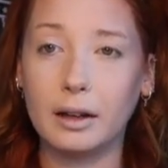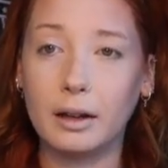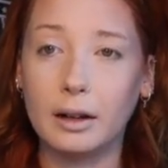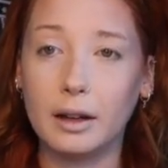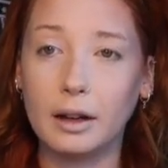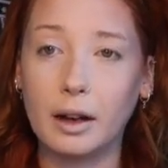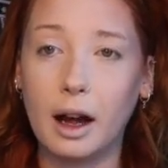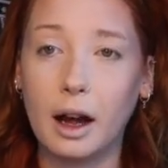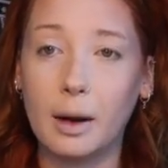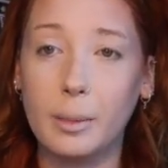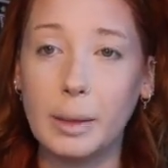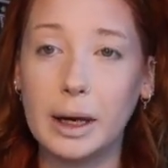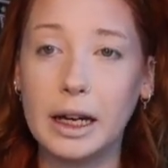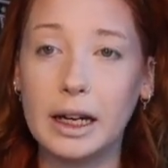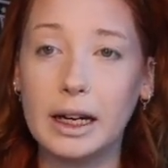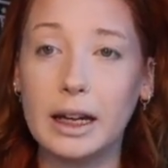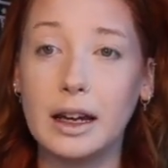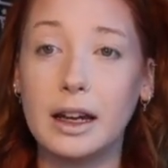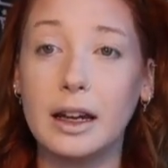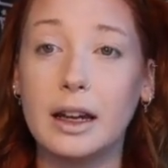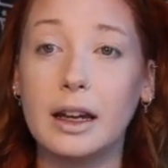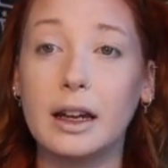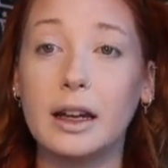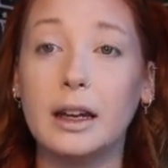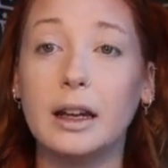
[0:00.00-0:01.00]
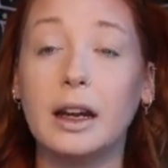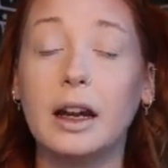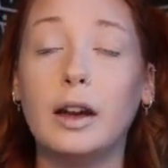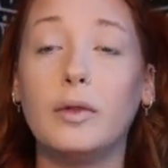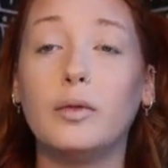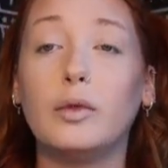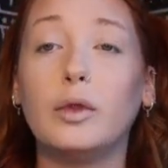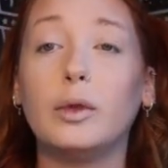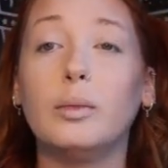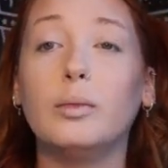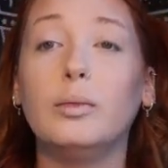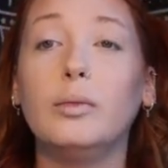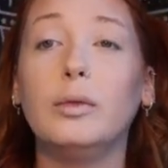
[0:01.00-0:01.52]
coming in and
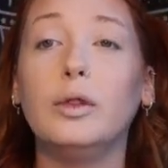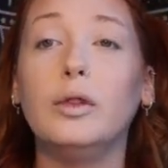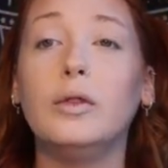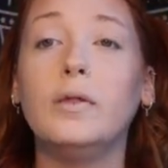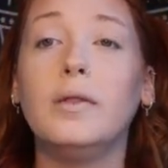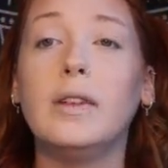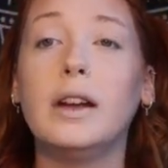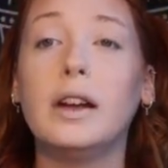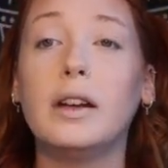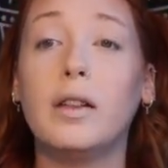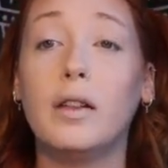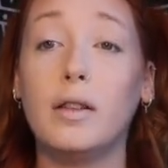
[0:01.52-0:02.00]
removing